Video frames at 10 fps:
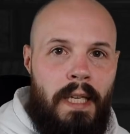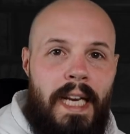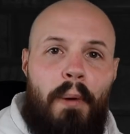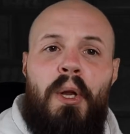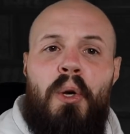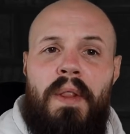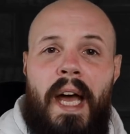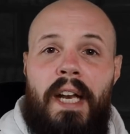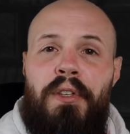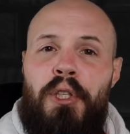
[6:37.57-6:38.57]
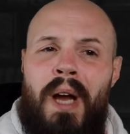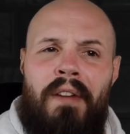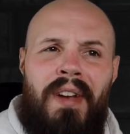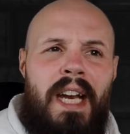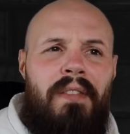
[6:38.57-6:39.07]
Now, a note on that, if you do have
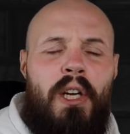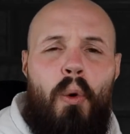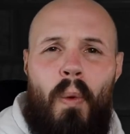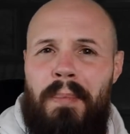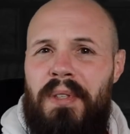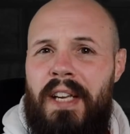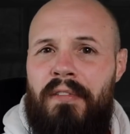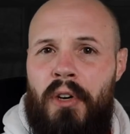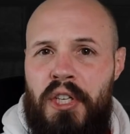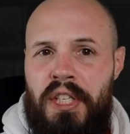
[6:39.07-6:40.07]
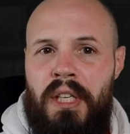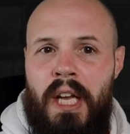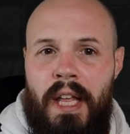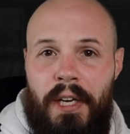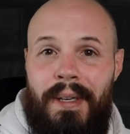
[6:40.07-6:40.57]
kind of like a website version,
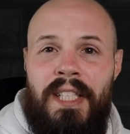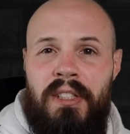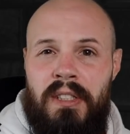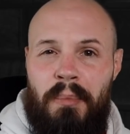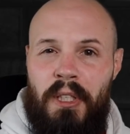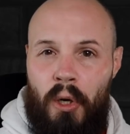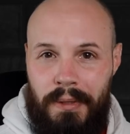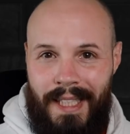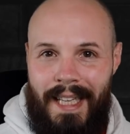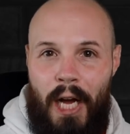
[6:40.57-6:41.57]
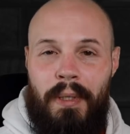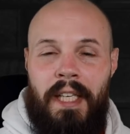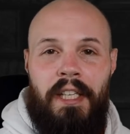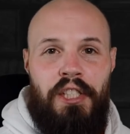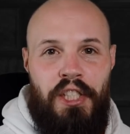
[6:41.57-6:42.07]
there is something called
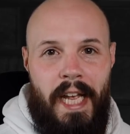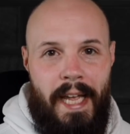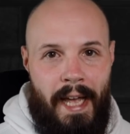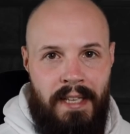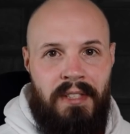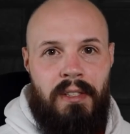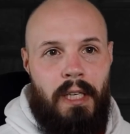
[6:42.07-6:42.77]
CloudKit JS.